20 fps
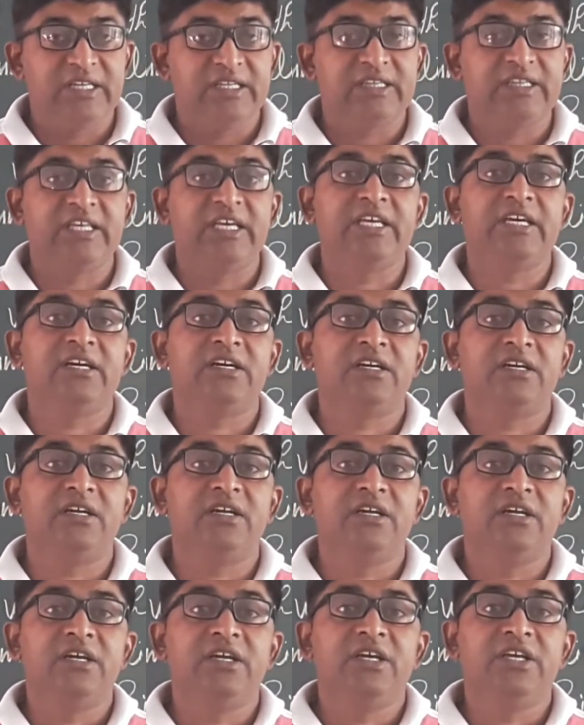
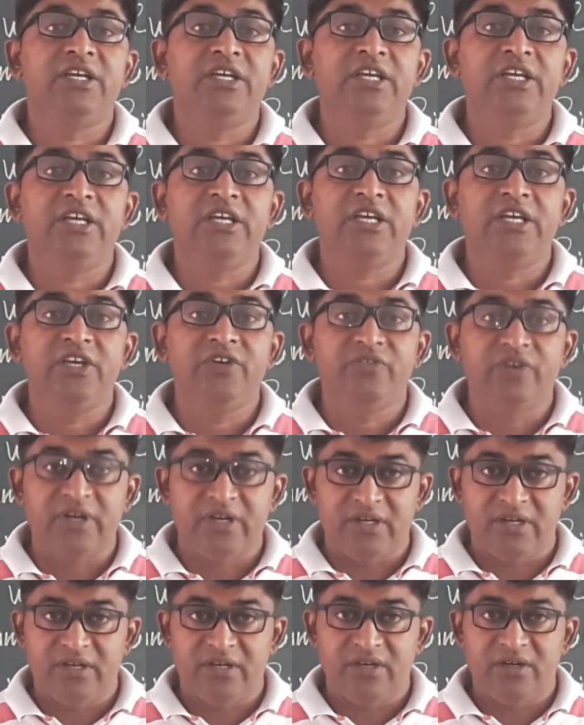there he
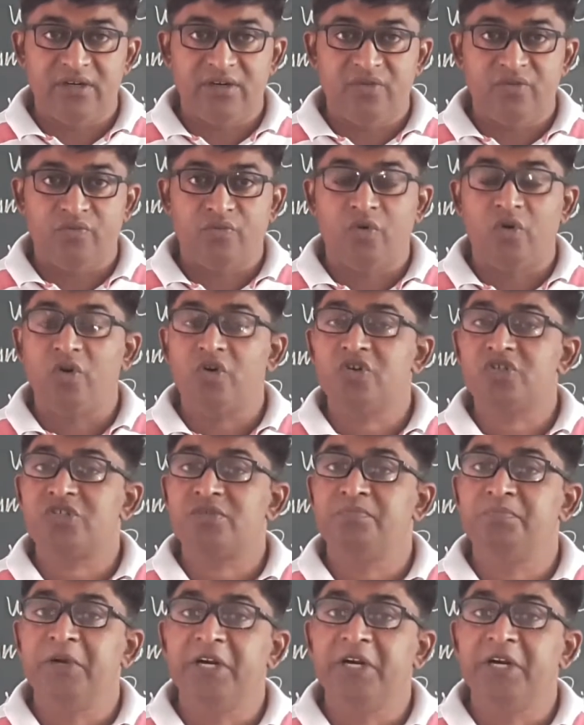even was